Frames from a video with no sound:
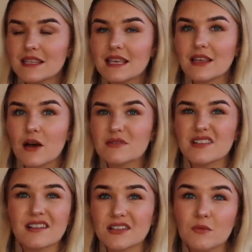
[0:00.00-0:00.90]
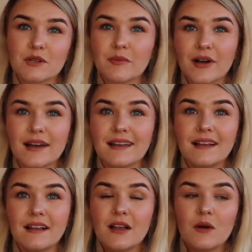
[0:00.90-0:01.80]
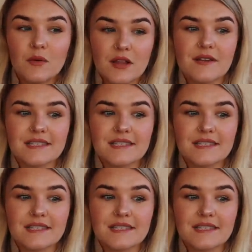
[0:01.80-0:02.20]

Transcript: thing that I was like, I don't want to buy one of